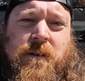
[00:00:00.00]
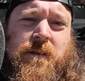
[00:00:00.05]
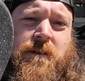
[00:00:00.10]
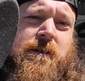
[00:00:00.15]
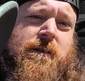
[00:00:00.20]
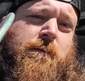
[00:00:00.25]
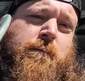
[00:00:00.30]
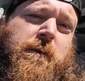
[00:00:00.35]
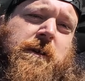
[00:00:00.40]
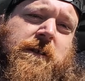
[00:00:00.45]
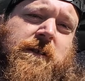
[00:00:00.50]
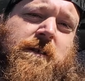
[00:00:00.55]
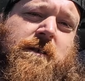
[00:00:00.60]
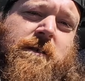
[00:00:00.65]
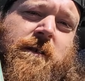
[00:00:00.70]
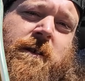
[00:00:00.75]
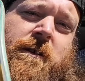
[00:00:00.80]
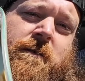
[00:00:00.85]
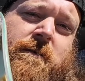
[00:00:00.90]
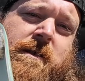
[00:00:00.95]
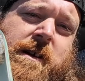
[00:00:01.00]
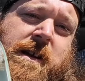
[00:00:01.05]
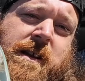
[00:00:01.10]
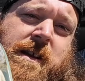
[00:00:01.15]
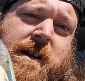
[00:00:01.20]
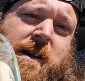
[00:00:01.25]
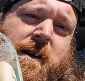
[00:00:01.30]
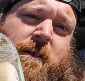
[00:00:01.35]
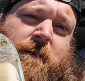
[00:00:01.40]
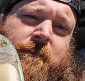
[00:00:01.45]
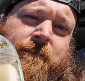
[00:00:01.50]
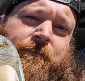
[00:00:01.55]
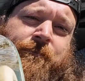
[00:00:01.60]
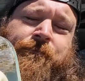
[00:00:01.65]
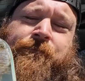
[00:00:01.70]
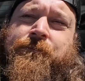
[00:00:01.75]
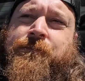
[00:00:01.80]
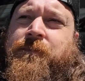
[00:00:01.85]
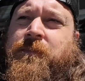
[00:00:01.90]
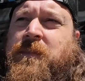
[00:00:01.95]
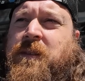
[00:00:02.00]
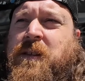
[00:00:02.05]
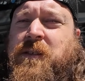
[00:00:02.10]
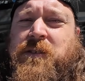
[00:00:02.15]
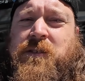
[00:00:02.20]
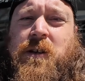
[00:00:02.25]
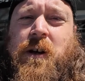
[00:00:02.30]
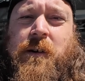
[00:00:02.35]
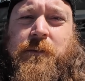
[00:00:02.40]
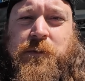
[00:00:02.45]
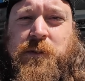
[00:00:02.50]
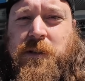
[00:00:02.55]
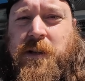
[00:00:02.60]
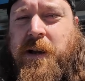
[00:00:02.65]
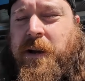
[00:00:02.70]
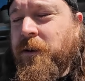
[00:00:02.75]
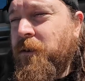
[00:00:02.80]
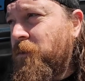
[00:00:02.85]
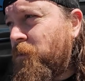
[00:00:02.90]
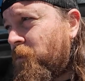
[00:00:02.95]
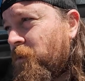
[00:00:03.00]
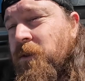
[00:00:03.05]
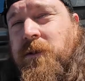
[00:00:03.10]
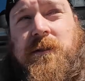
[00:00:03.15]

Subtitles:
the Spits on here right now, the soft sliders, which